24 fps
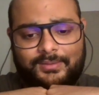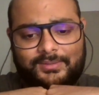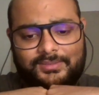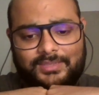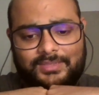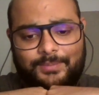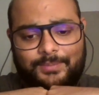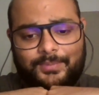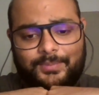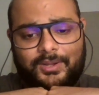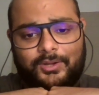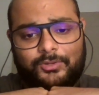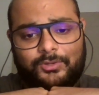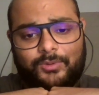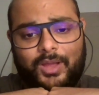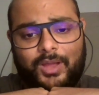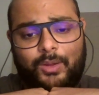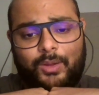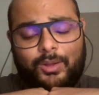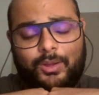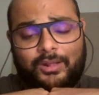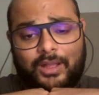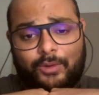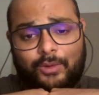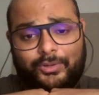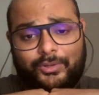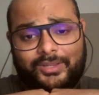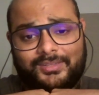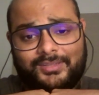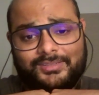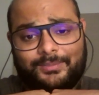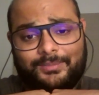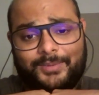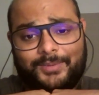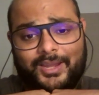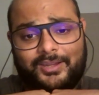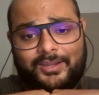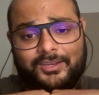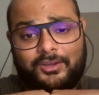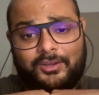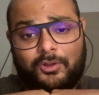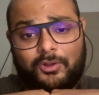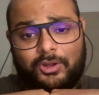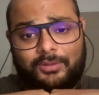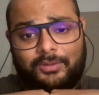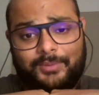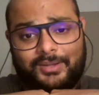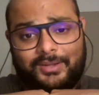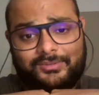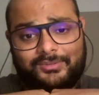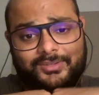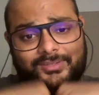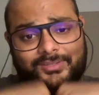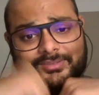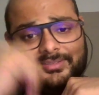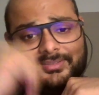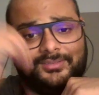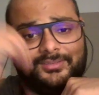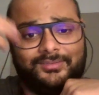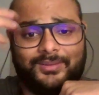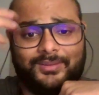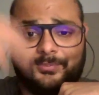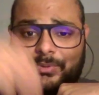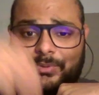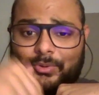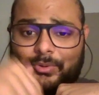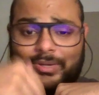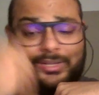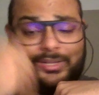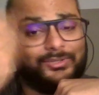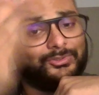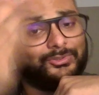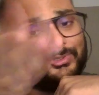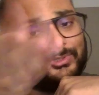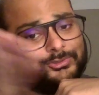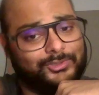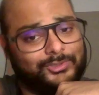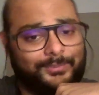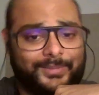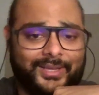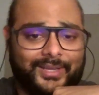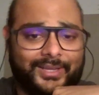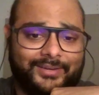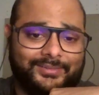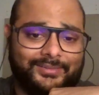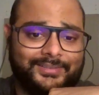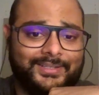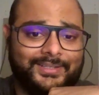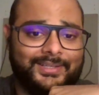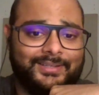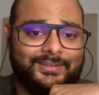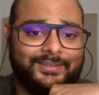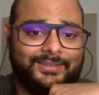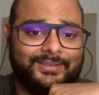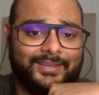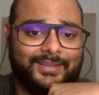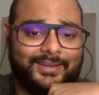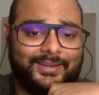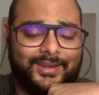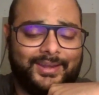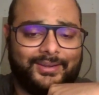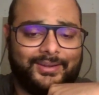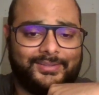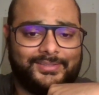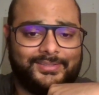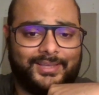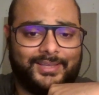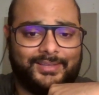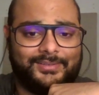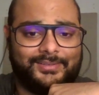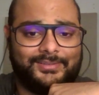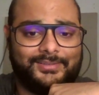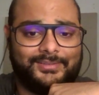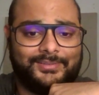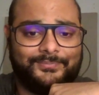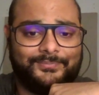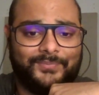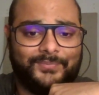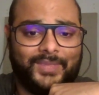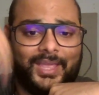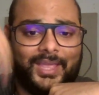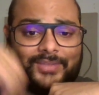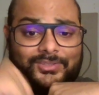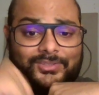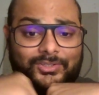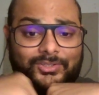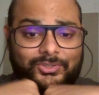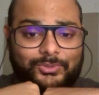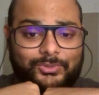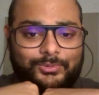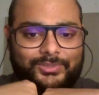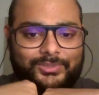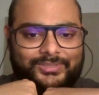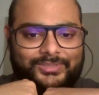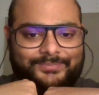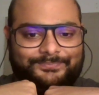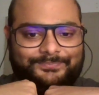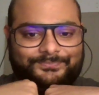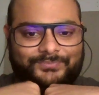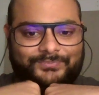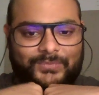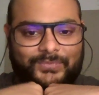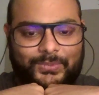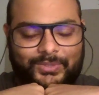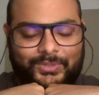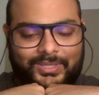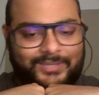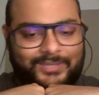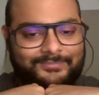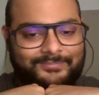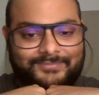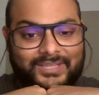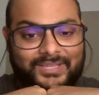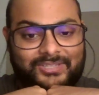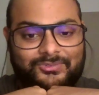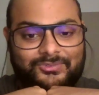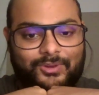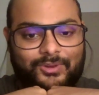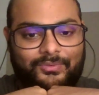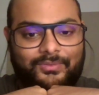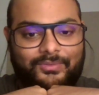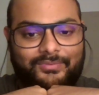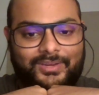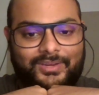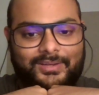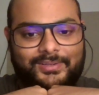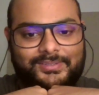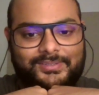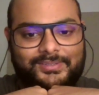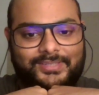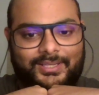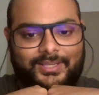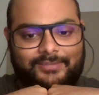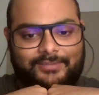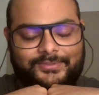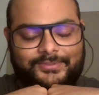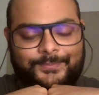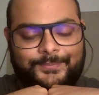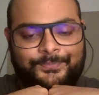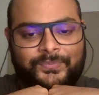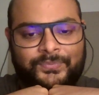Similar to how accounting is applied in econometrics, computing is also applied in data science as a tool. Okay, it's not the field itself.